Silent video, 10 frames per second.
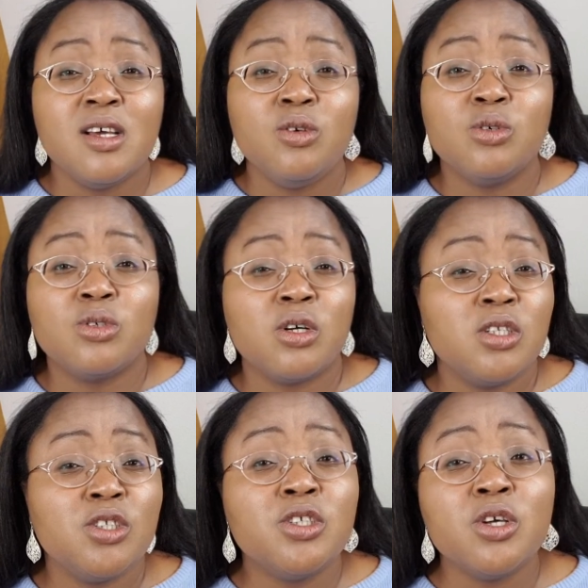you
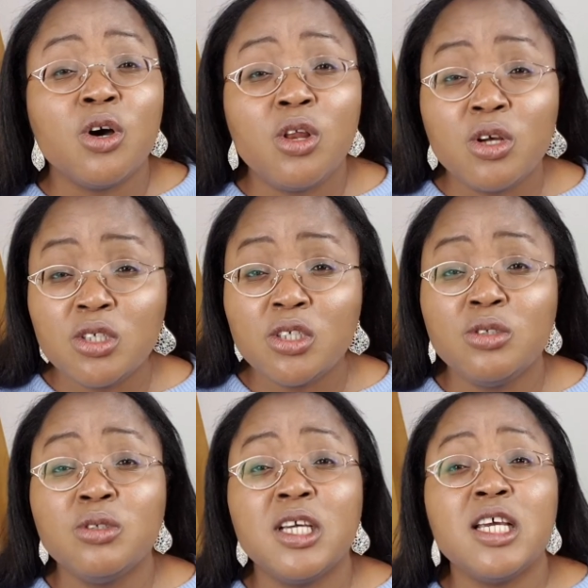study theology,
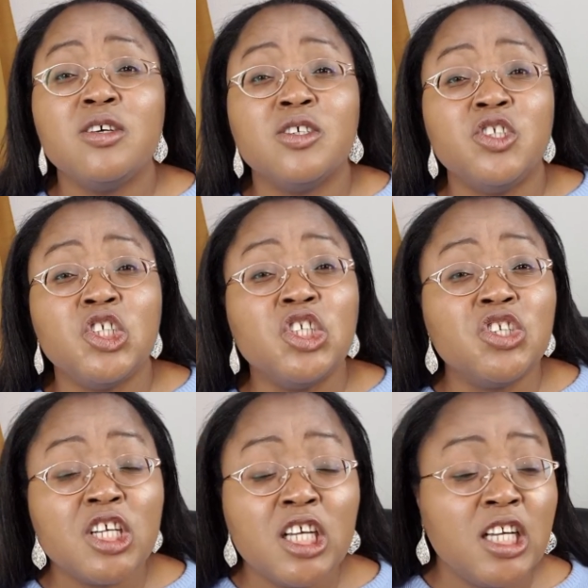you gain your
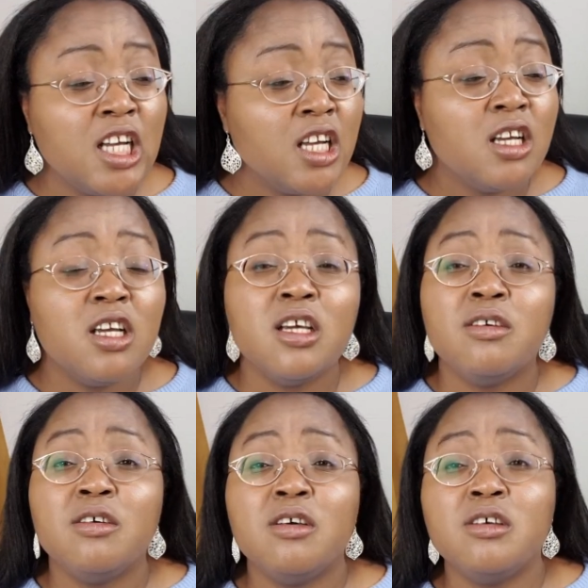degree
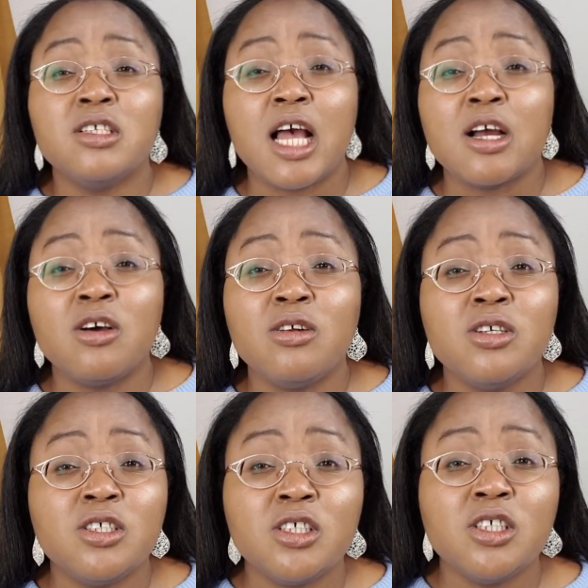in
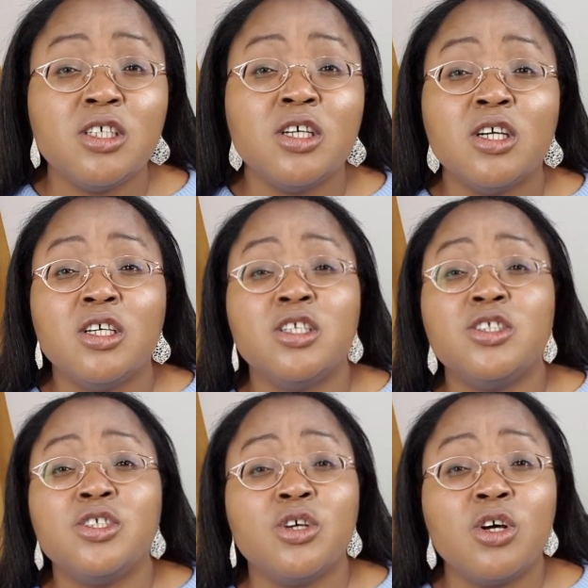psychology, in
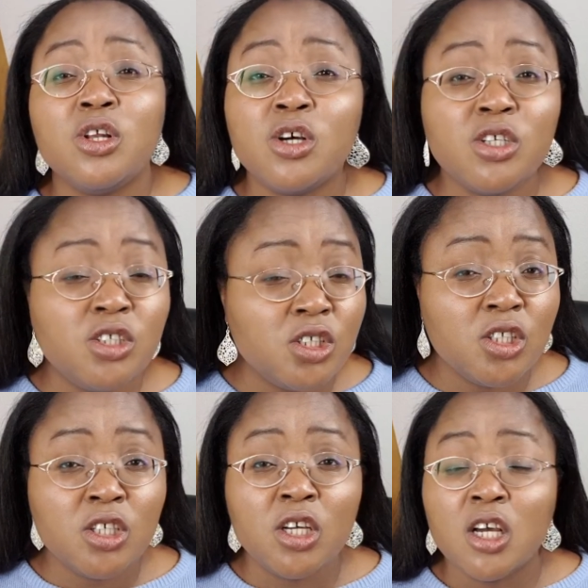
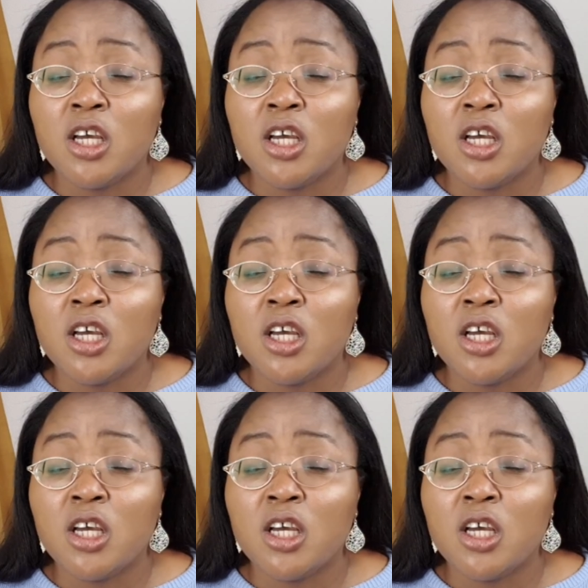theology,